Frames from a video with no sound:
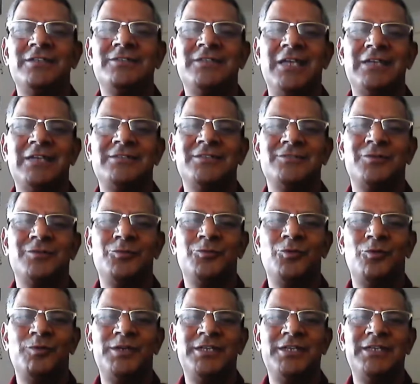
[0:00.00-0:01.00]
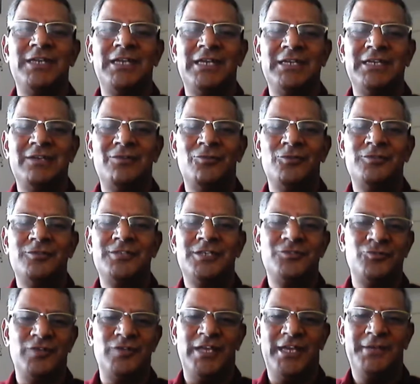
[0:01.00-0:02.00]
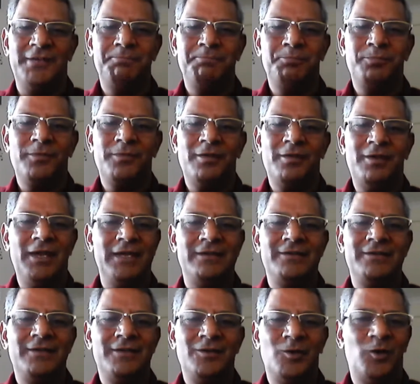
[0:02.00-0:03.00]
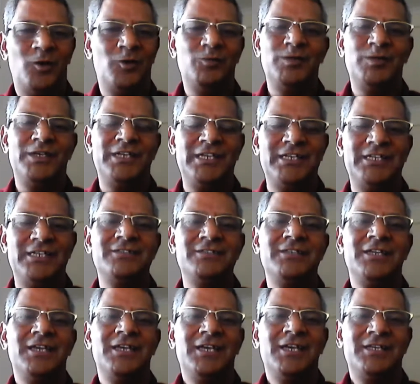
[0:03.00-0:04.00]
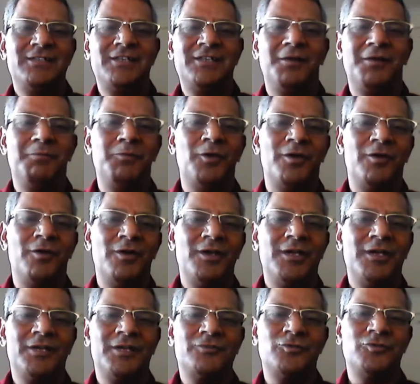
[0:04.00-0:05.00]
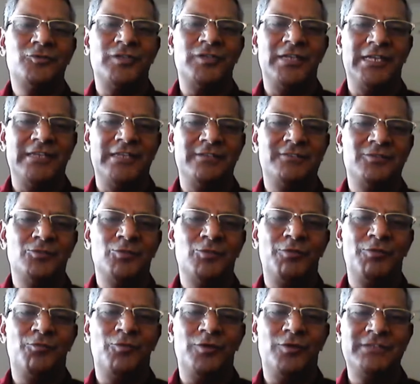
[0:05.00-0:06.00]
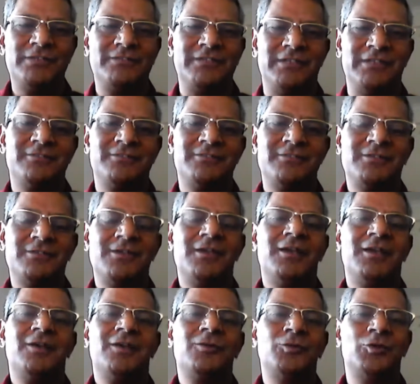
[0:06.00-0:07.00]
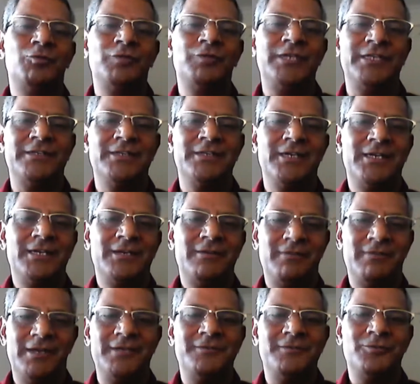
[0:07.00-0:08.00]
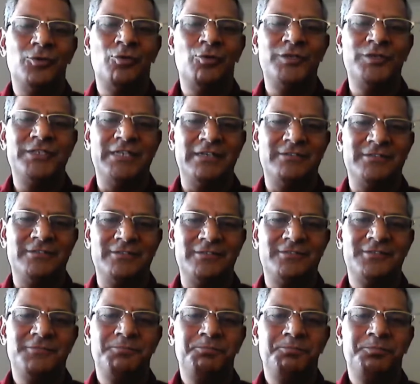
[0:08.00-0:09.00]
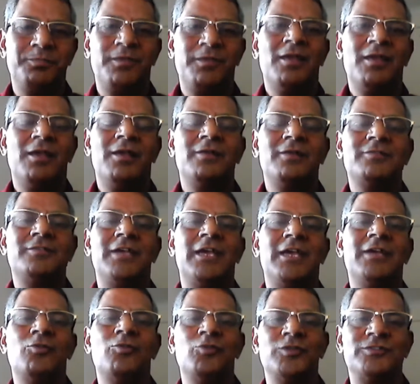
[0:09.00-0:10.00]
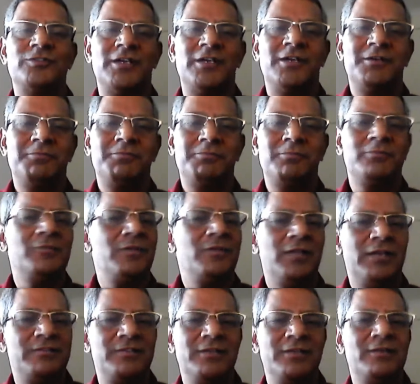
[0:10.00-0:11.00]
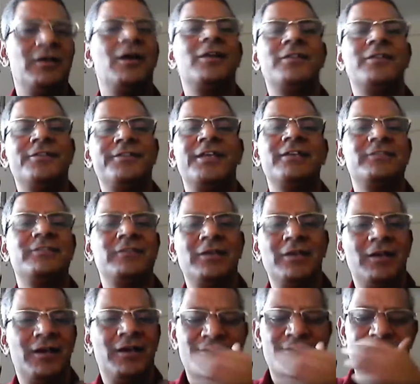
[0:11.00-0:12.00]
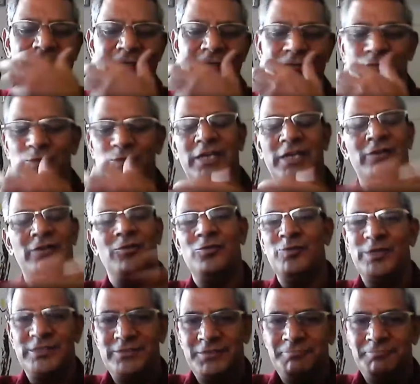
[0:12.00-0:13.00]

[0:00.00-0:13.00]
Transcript: cases of COVID in Odisha today, right? All we need is the number, 146 COVID, right, COVID cases in Odisha. But that's it. Other things we can always